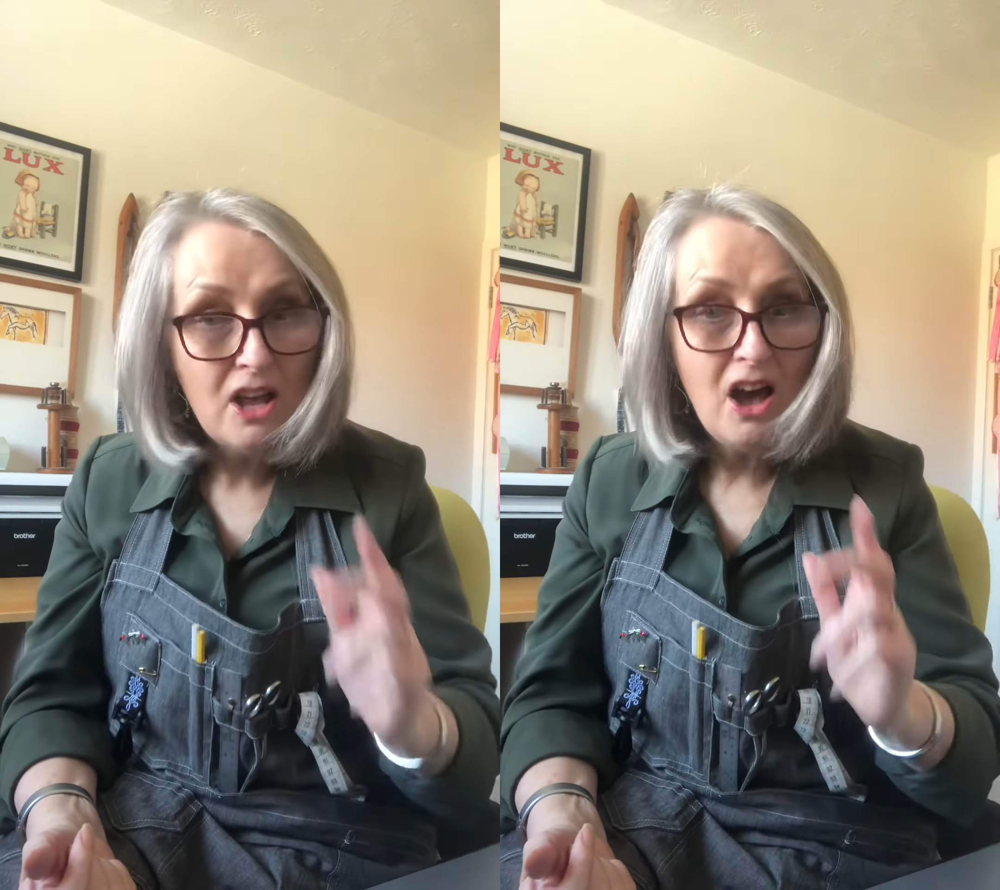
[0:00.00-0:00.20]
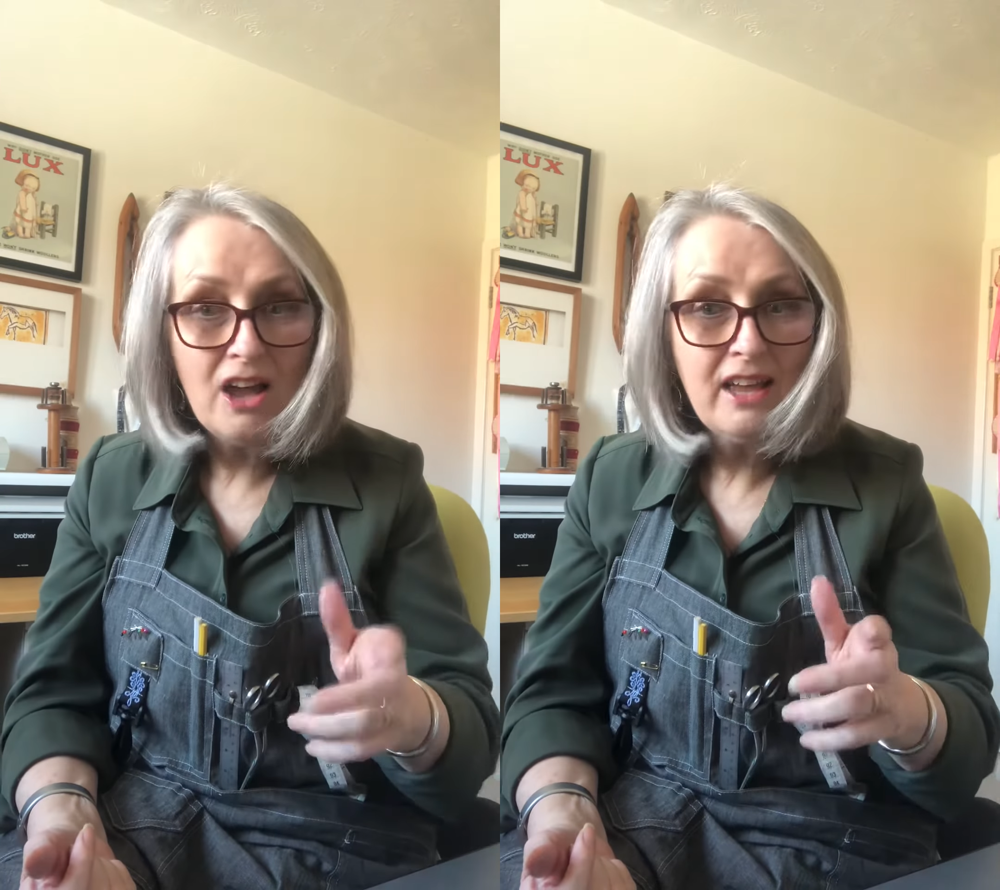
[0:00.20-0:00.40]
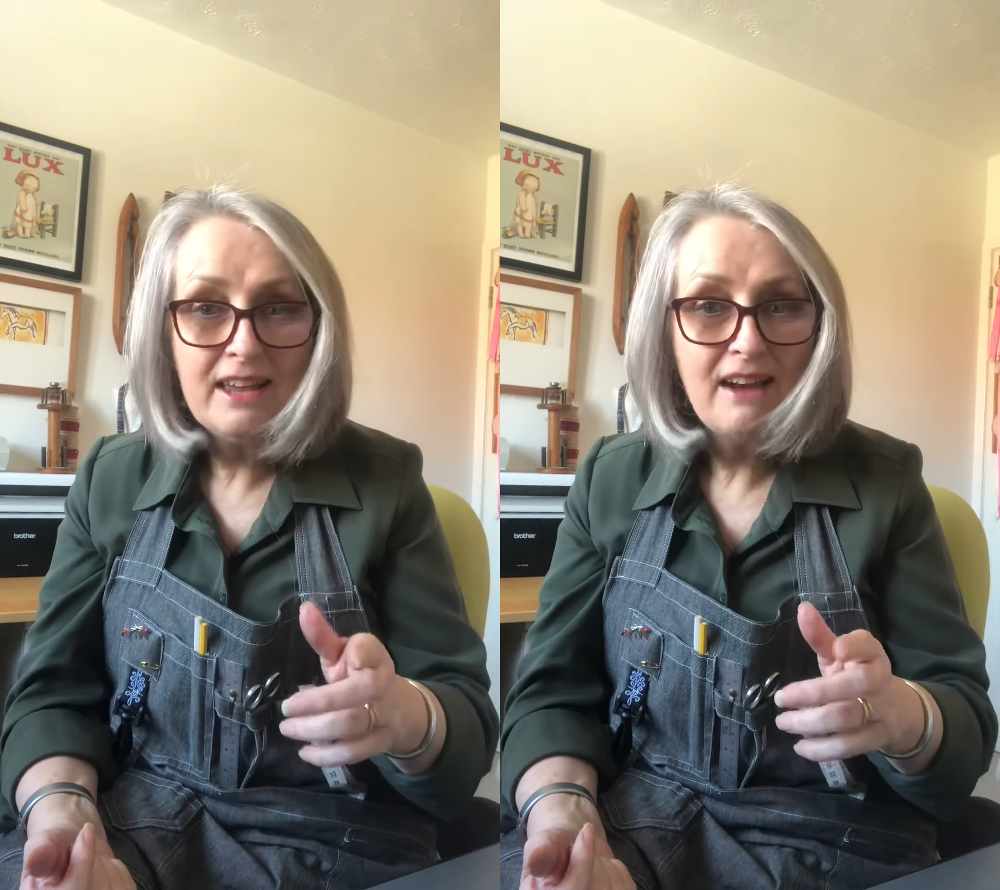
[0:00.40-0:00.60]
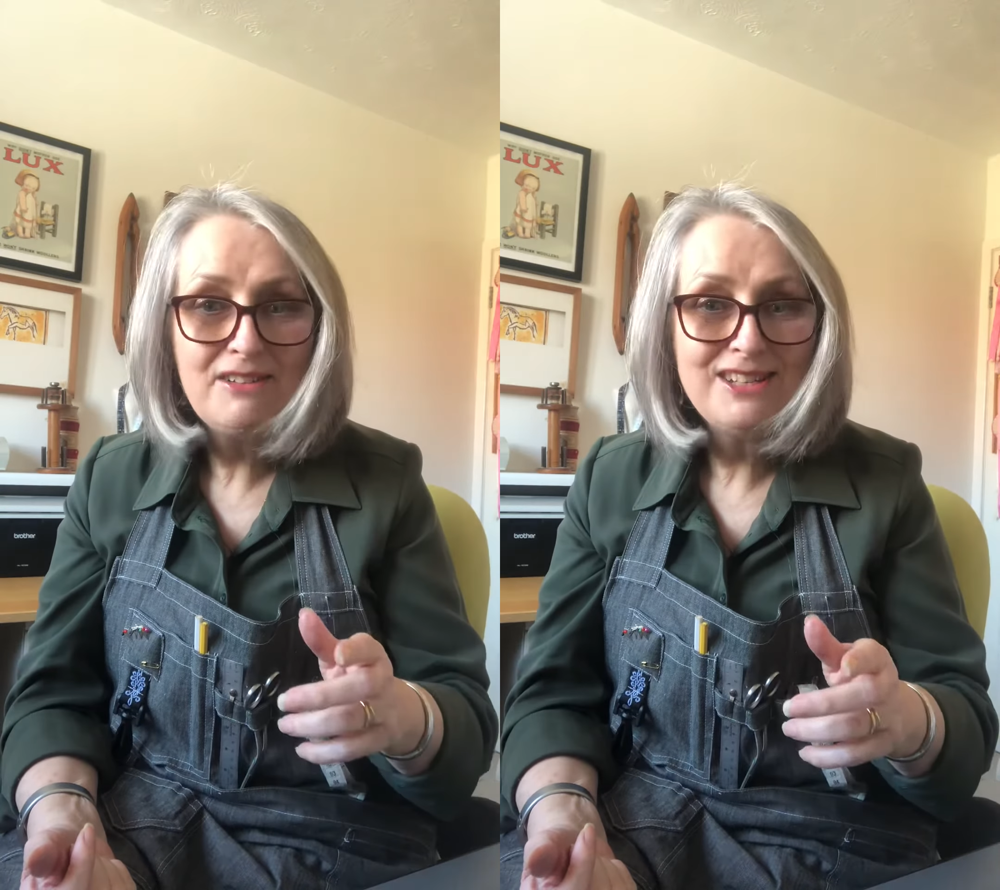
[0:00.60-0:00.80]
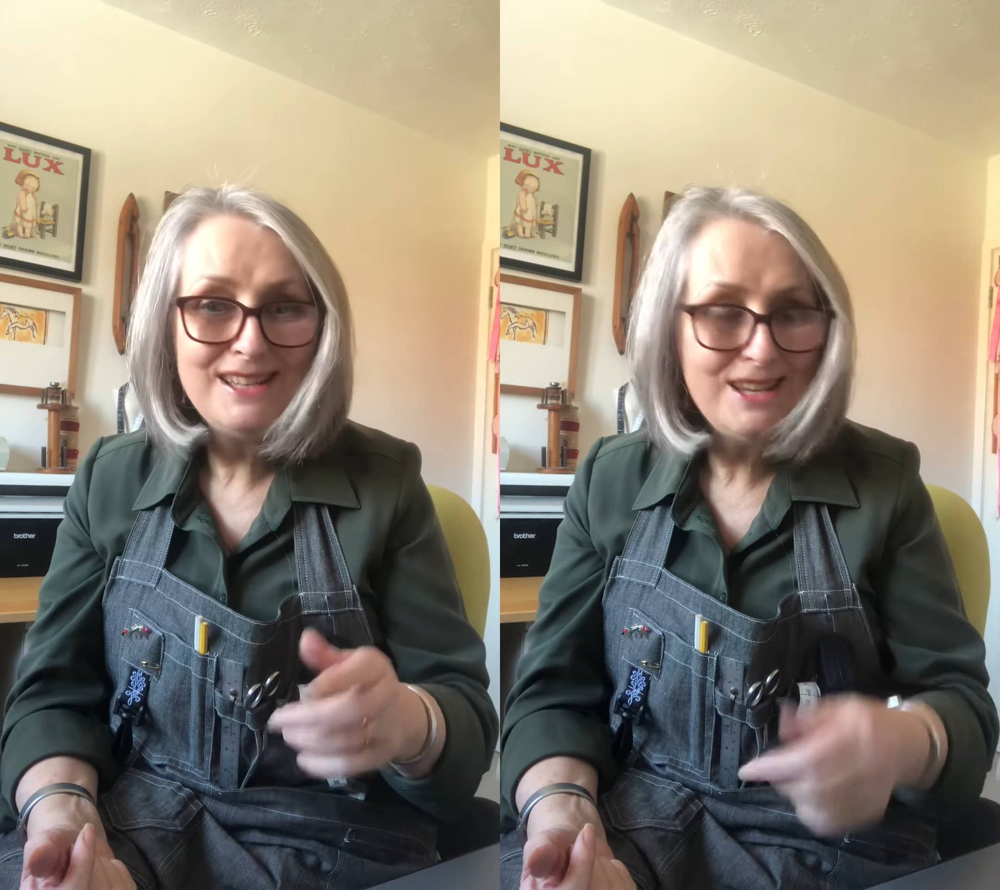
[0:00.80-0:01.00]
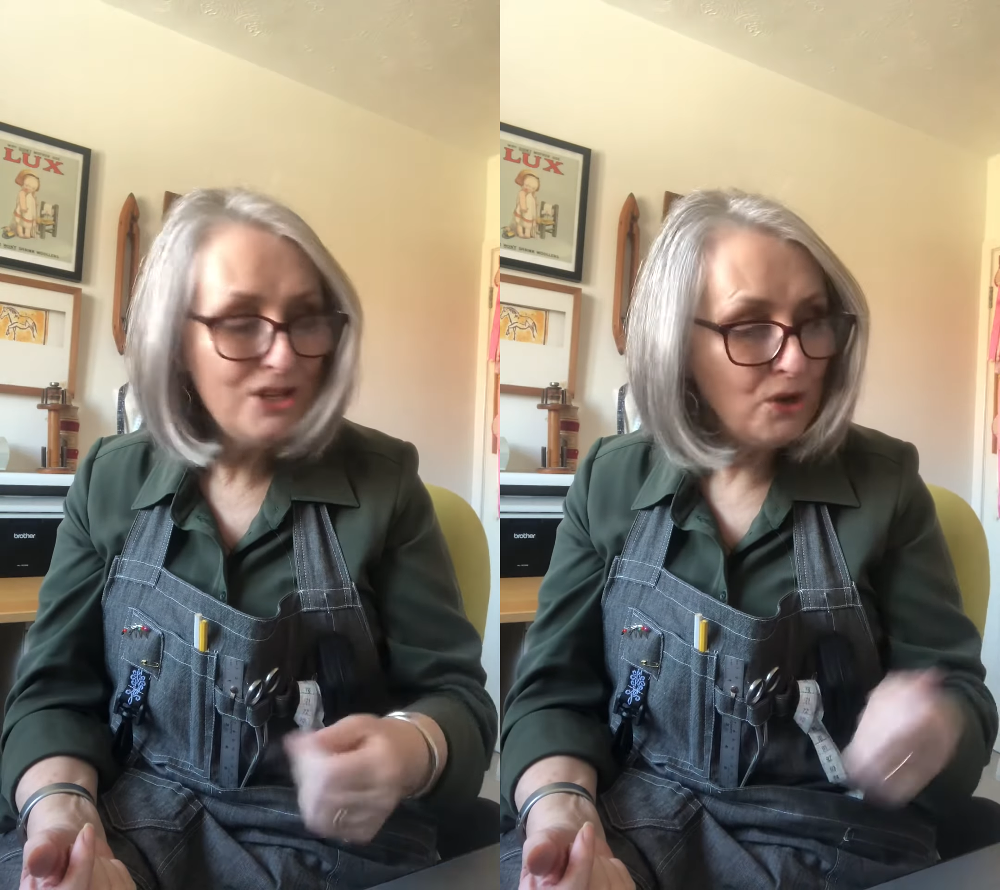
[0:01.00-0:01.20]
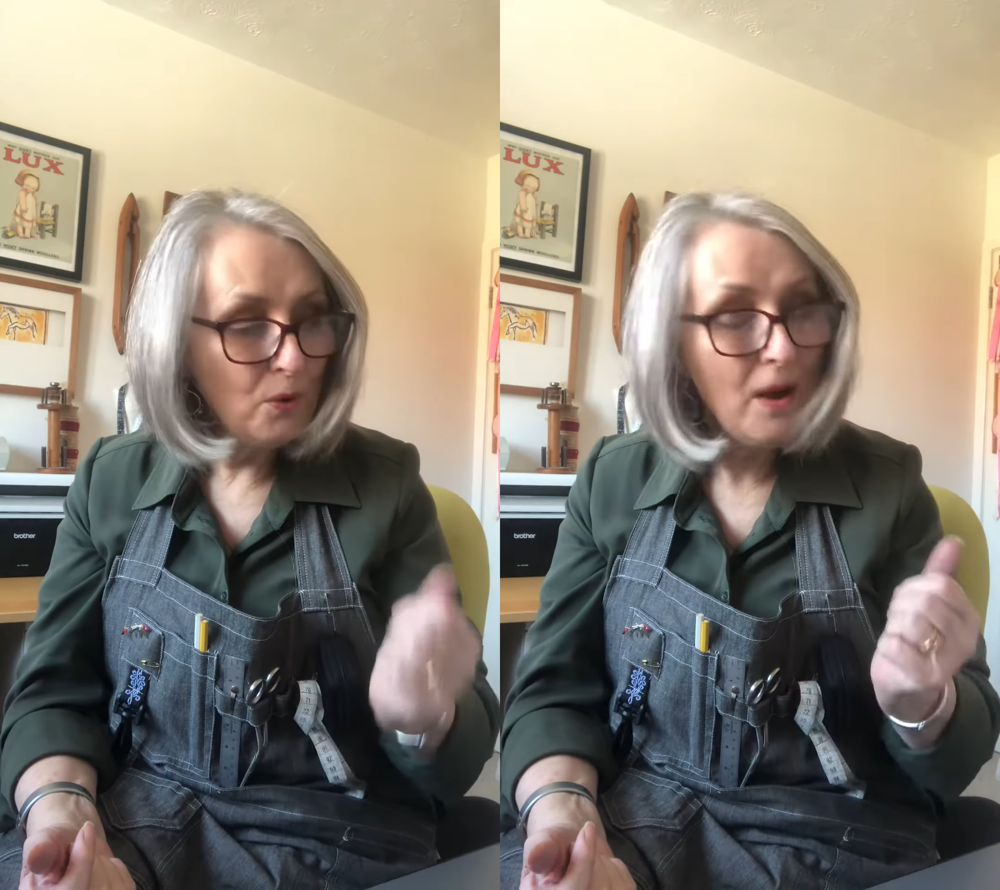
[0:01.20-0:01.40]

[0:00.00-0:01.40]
I can guarantee you,